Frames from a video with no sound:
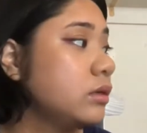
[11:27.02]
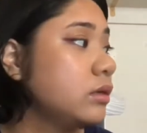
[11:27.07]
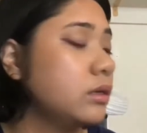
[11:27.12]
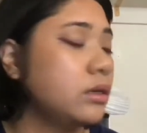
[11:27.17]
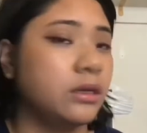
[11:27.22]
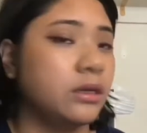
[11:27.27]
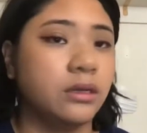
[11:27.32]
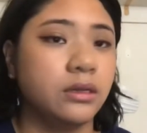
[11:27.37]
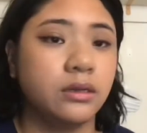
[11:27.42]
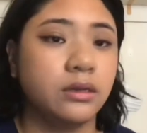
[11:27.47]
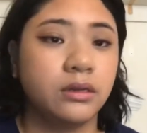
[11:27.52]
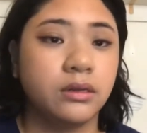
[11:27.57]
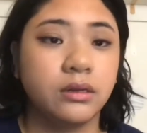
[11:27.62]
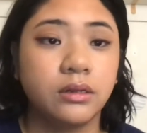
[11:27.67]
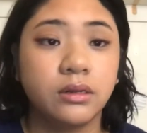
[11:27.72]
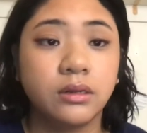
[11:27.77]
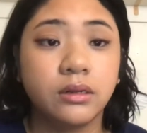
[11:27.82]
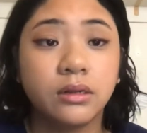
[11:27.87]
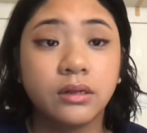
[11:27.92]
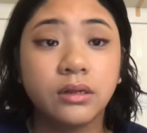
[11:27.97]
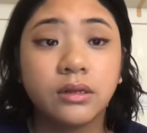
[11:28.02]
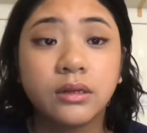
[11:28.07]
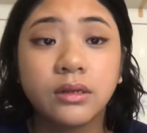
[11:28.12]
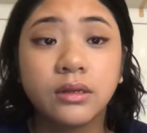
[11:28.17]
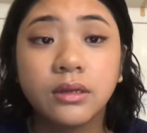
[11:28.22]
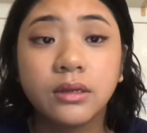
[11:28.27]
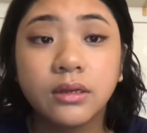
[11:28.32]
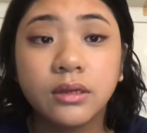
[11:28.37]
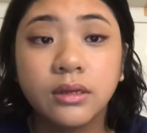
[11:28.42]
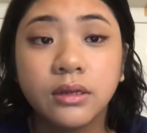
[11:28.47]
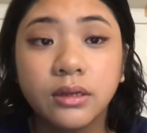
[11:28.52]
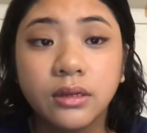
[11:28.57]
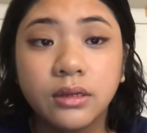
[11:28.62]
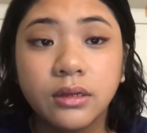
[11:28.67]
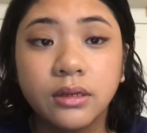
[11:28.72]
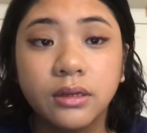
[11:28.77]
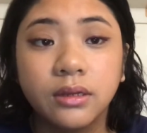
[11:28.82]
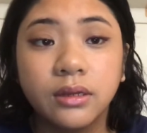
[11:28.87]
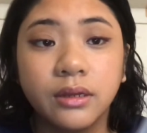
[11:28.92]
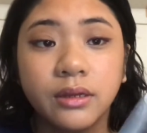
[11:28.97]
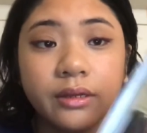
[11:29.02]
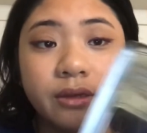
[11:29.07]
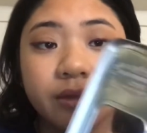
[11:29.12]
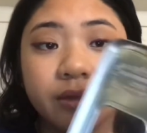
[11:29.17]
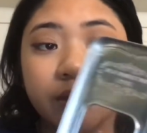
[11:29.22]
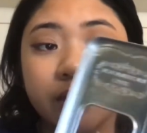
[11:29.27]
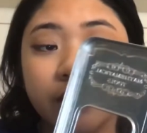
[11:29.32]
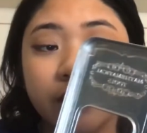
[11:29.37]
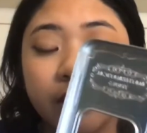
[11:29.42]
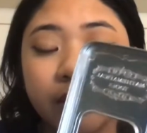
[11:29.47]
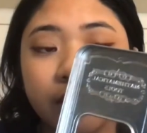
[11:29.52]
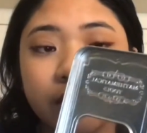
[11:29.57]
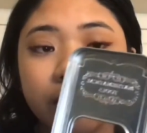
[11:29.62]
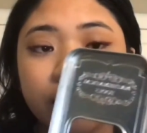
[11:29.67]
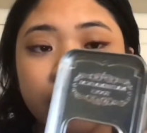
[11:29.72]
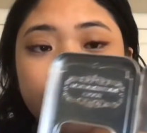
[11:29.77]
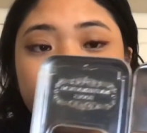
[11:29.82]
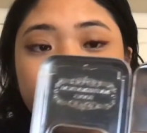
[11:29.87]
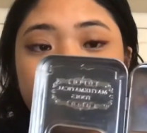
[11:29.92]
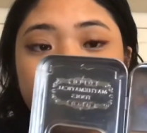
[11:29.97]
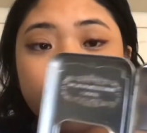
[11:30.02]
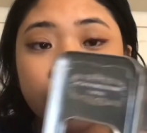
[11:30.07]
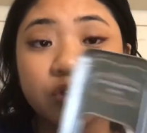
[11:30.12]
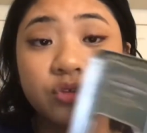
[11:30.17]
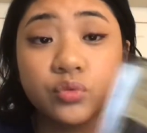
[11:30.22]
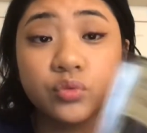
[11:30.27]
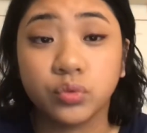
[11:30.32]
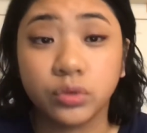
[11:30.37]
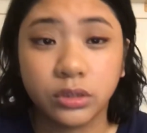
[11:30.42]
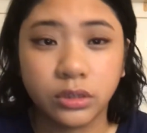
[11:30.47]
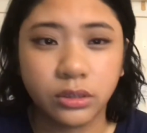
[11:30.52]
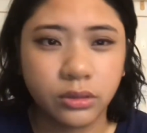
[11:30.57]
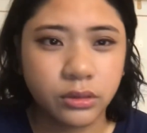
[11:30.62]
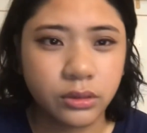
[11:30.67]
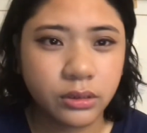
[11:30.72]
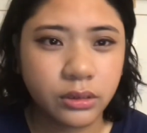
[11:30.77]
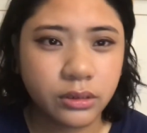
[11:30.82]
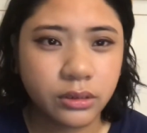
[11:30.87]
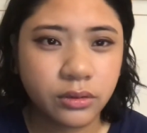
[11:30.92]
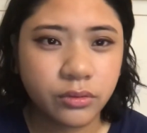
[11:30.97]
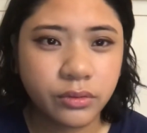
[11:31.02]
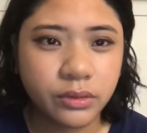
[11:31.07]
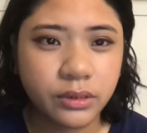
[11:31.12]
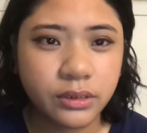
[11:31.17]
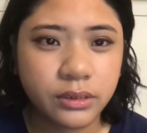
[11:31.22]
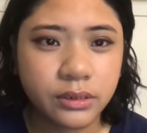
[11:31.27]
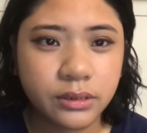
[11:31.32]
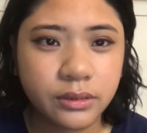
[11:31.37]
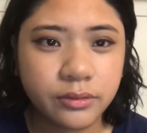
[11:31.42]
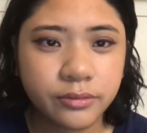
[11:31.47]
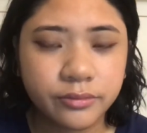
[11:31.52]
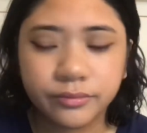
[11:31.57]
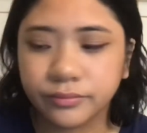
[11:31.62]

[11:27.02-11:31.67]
And yeah, it looks really good in the crease.